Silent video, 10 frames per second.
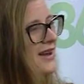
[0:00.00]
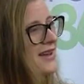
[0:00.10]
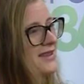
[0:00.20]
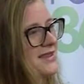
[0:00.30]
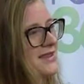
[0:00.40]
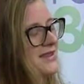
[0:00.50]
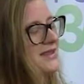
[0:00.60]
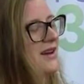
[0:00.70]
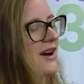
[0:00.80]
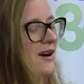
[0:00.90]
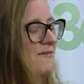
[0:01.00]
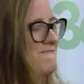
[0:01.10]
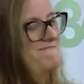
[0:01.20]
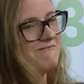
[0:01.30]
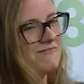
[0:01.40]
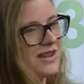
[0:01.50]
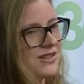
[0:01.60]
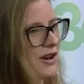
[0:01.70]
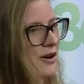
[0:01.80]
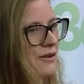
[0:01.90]
It's
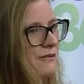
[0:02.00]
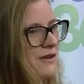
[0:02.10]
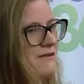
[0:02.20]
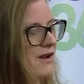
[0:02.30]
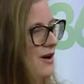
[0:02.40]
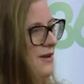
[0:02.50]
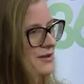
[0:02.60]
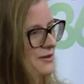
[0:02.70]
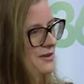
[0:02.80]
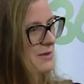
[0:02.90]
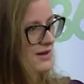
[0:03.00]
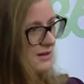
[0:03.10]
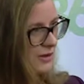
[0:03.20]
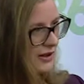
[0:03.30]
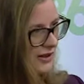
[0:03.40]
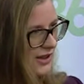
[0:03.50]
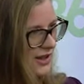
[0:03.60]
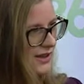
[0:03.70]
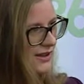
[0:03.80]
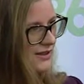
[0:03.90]
our environmental
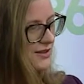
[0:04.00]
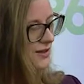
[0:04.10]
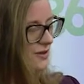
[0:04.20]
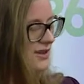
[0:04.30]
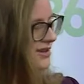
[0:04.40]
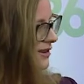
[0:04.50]
responsibility to do these